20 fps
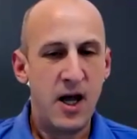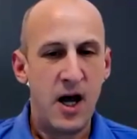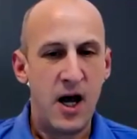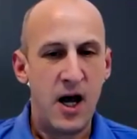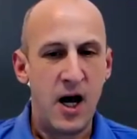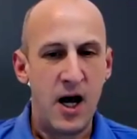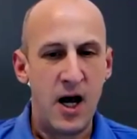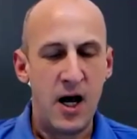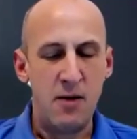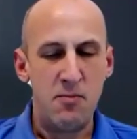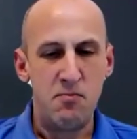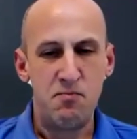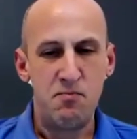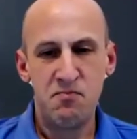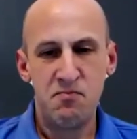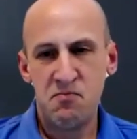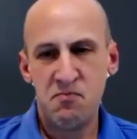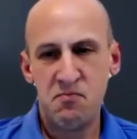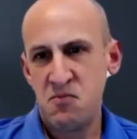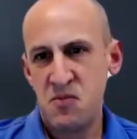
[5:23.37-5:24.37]

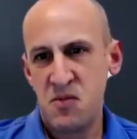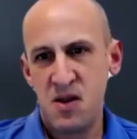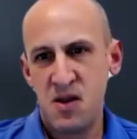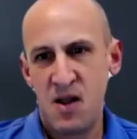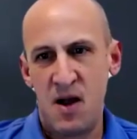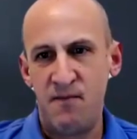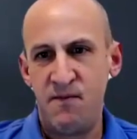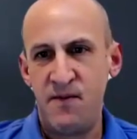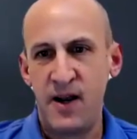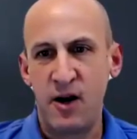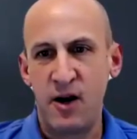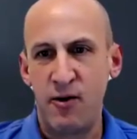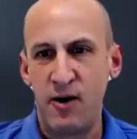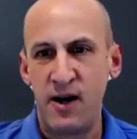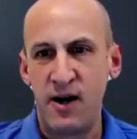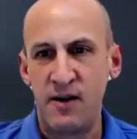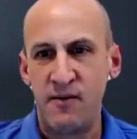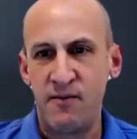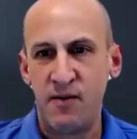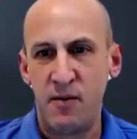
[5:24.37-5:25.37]
I'm
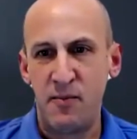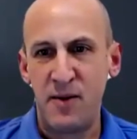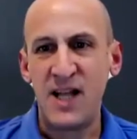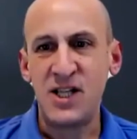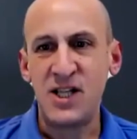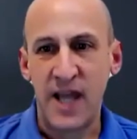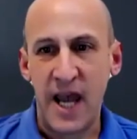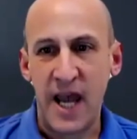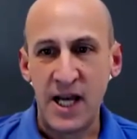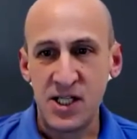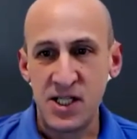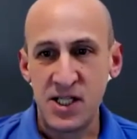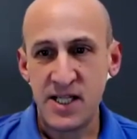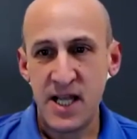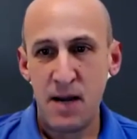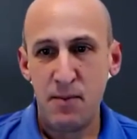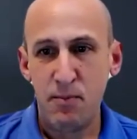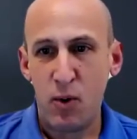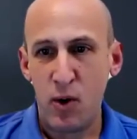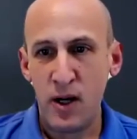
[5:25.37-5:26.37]
figuring from an education
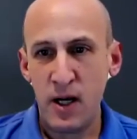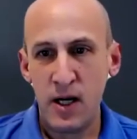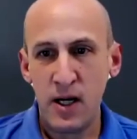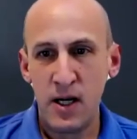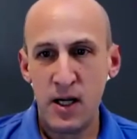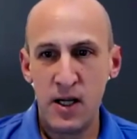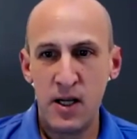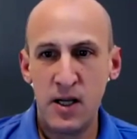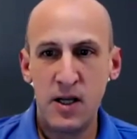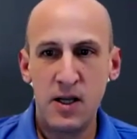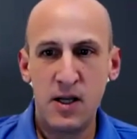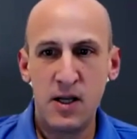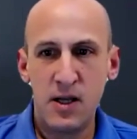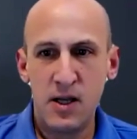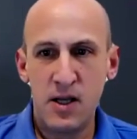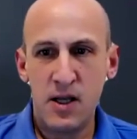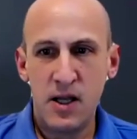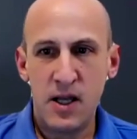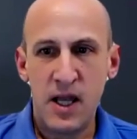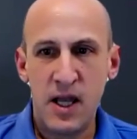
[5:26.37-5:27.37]
standpoint,
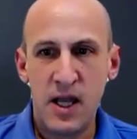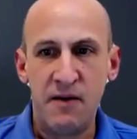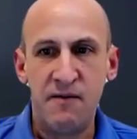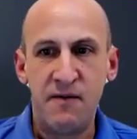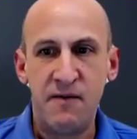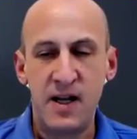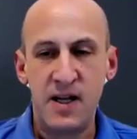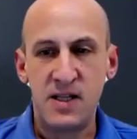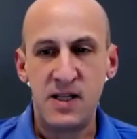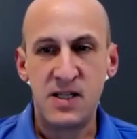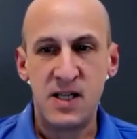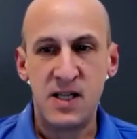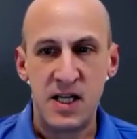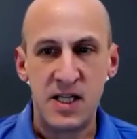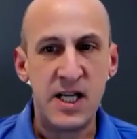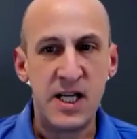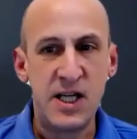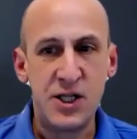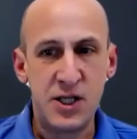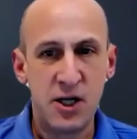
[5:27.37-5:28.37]
if it's
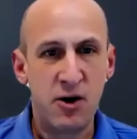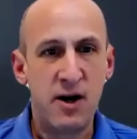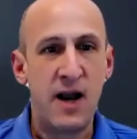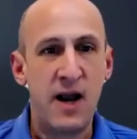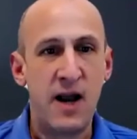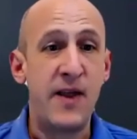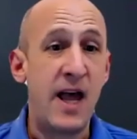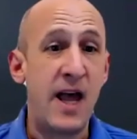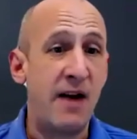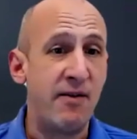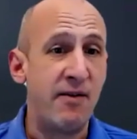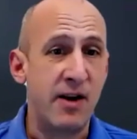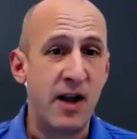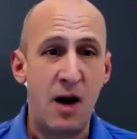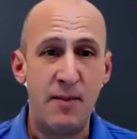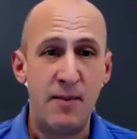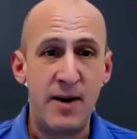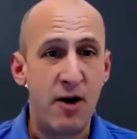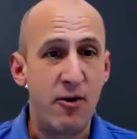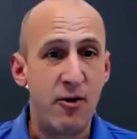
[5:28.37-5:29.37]
a teacher and they have a
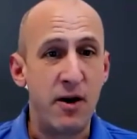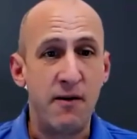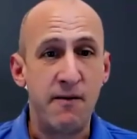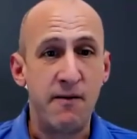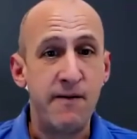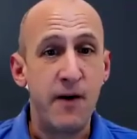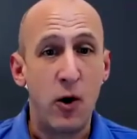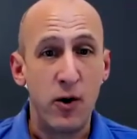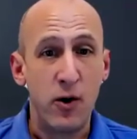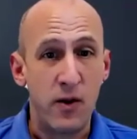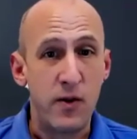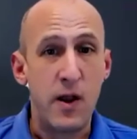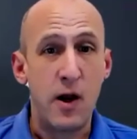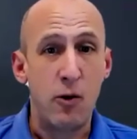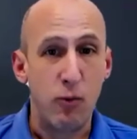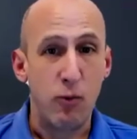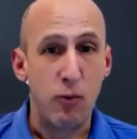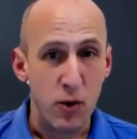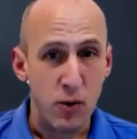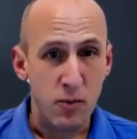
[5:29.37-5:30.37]
common area phone in
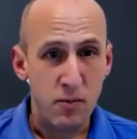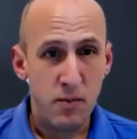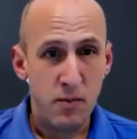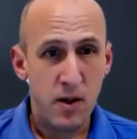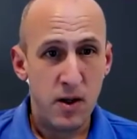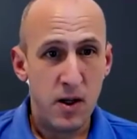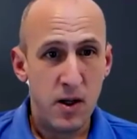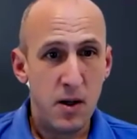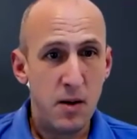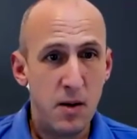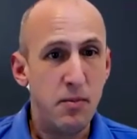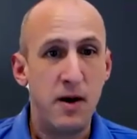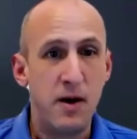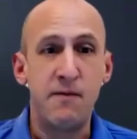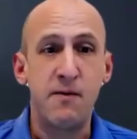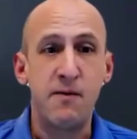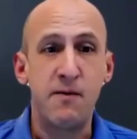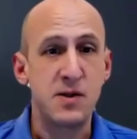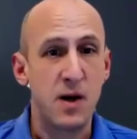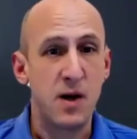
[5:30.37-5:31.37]
their room,
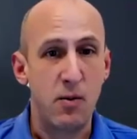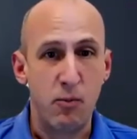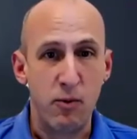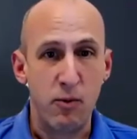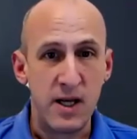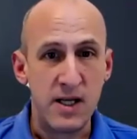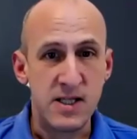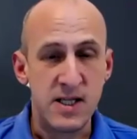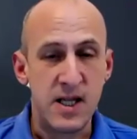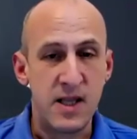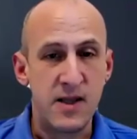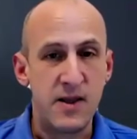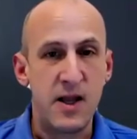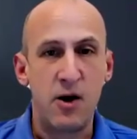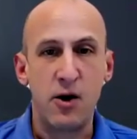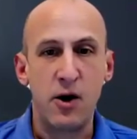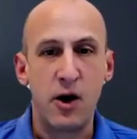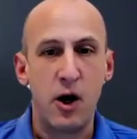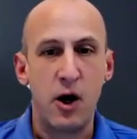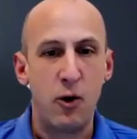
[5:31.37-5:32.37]
but for some reason
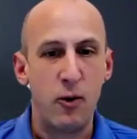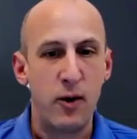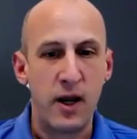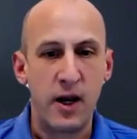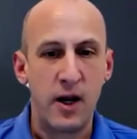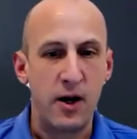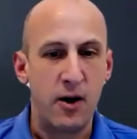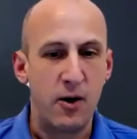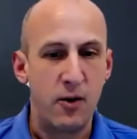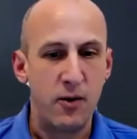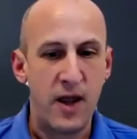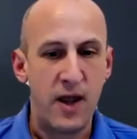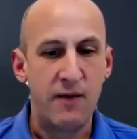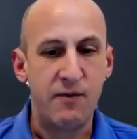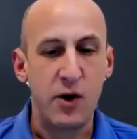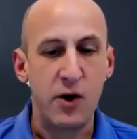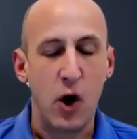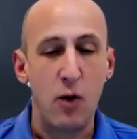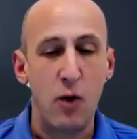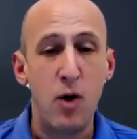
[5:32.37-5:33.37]
they're going, they
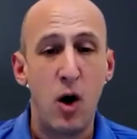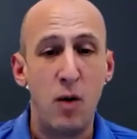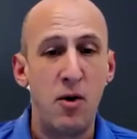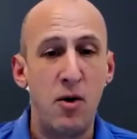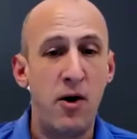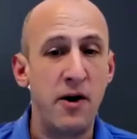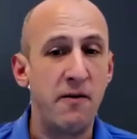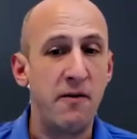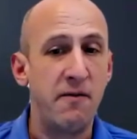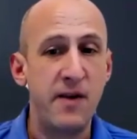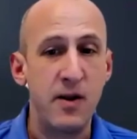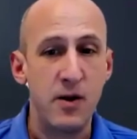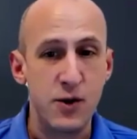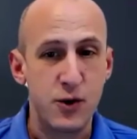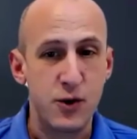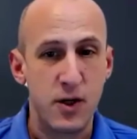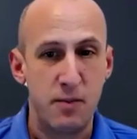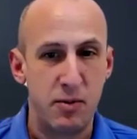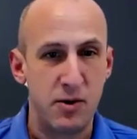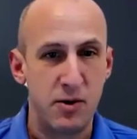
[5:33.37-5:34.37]
have to go mobile on a
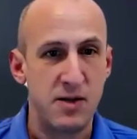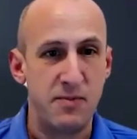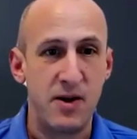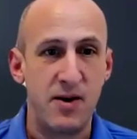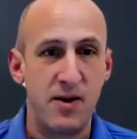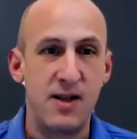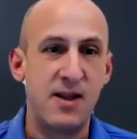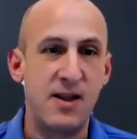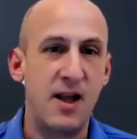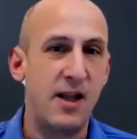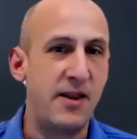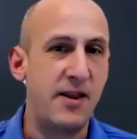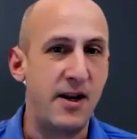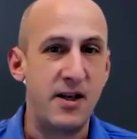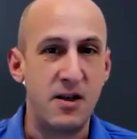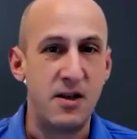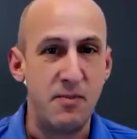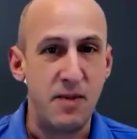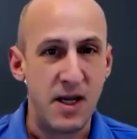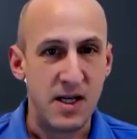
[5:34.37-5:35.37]
field trip or something like that, they
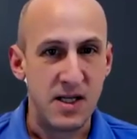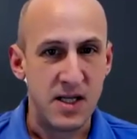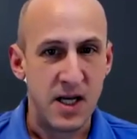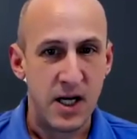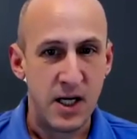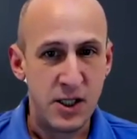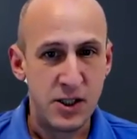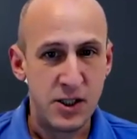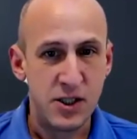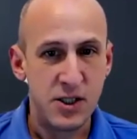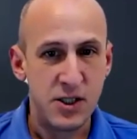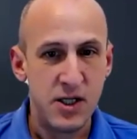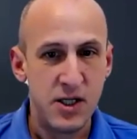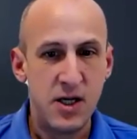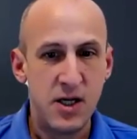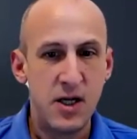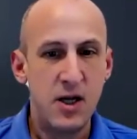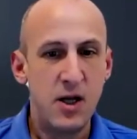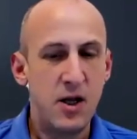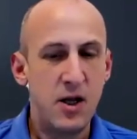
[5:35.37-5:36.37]
need to be in touch.
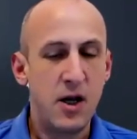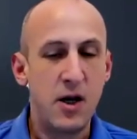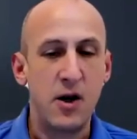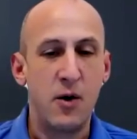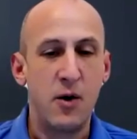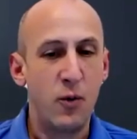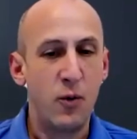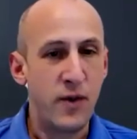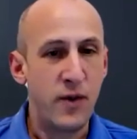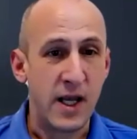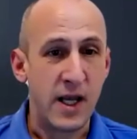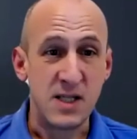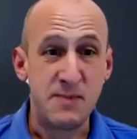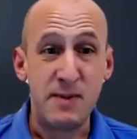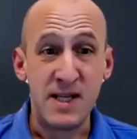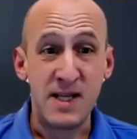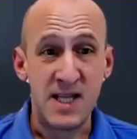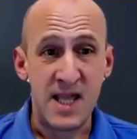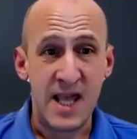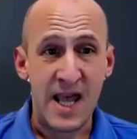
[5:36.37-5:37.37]
They can
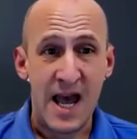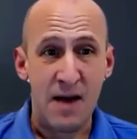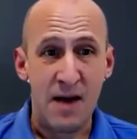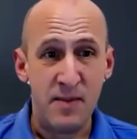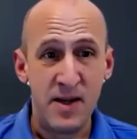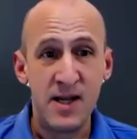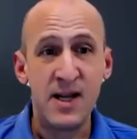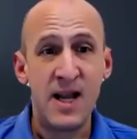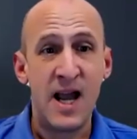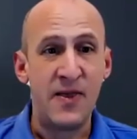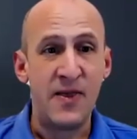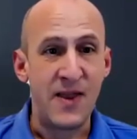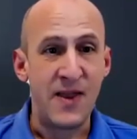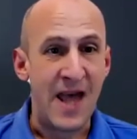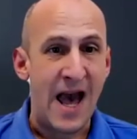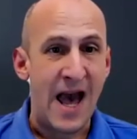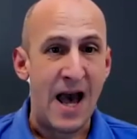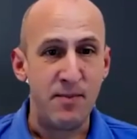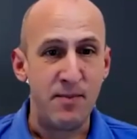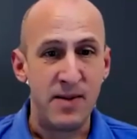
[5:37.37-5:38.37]
speak to the admin, and
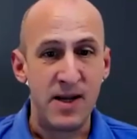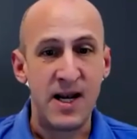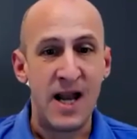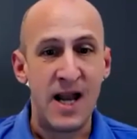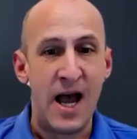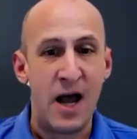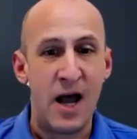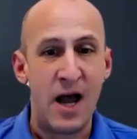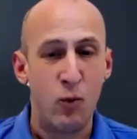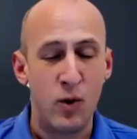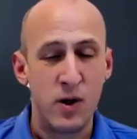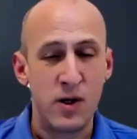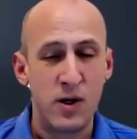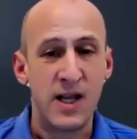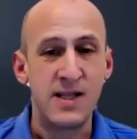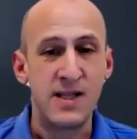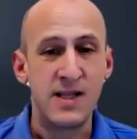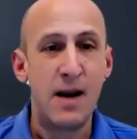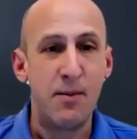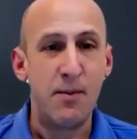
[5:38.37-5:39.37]
the admin
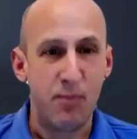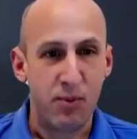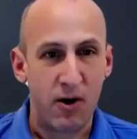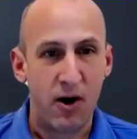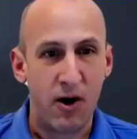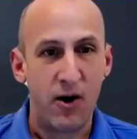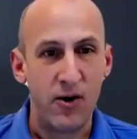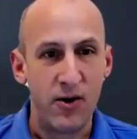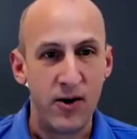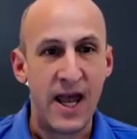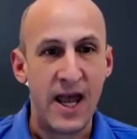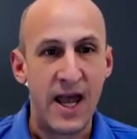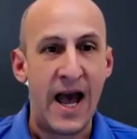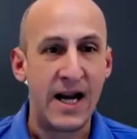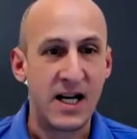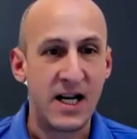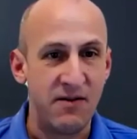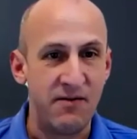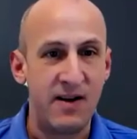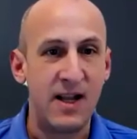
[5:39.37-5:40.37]
would contemporarily
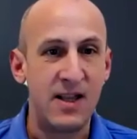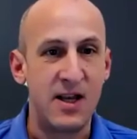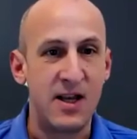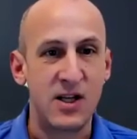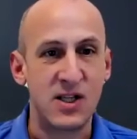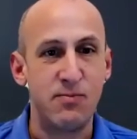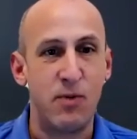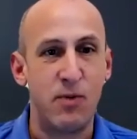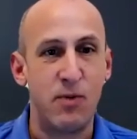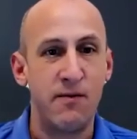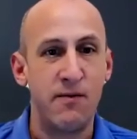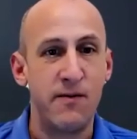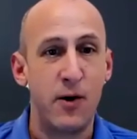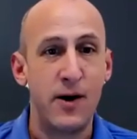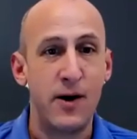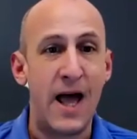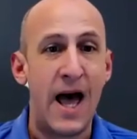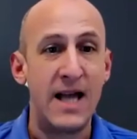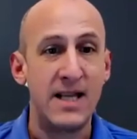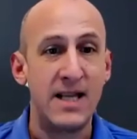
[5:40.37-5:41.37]
activate their
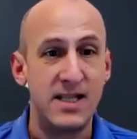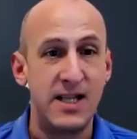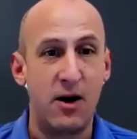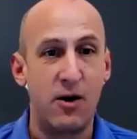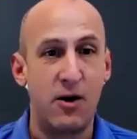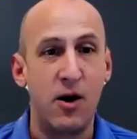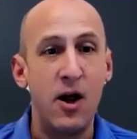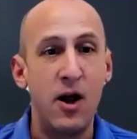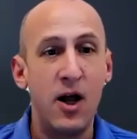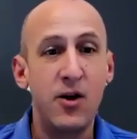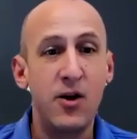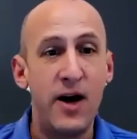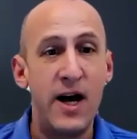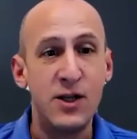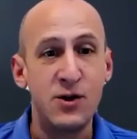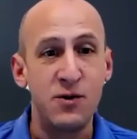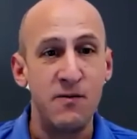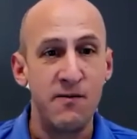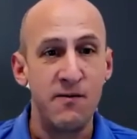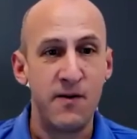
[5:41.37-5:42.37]
smartphone as their
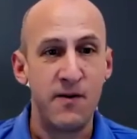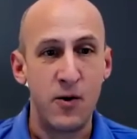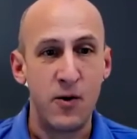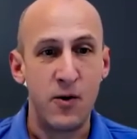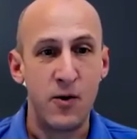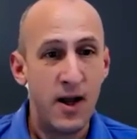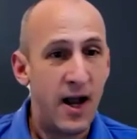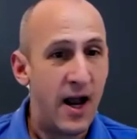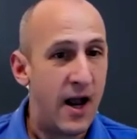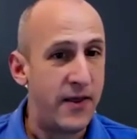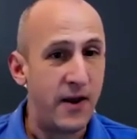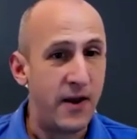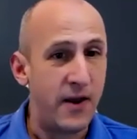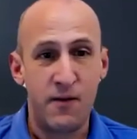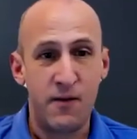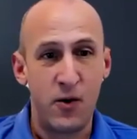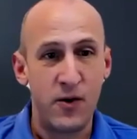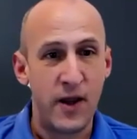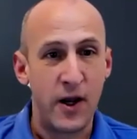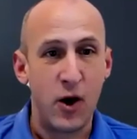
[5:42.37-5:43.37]
classroom phone, and
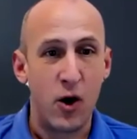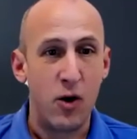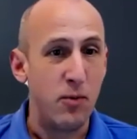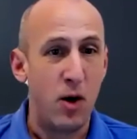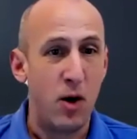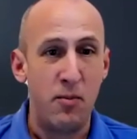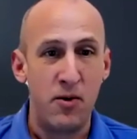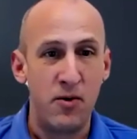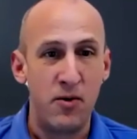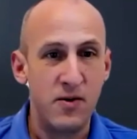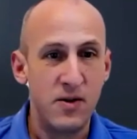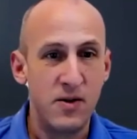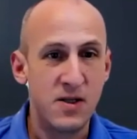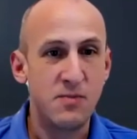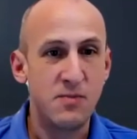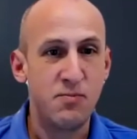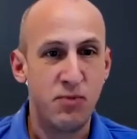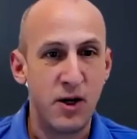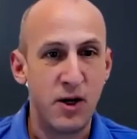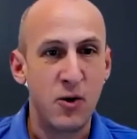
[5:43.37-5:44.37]
therefore they go mobile.
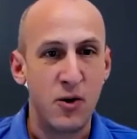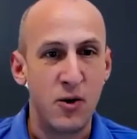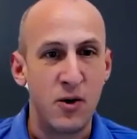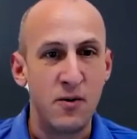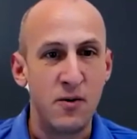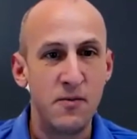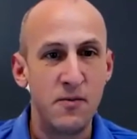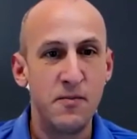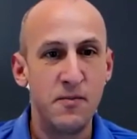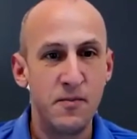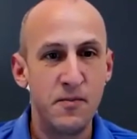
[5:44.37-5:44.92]
Pretty cool.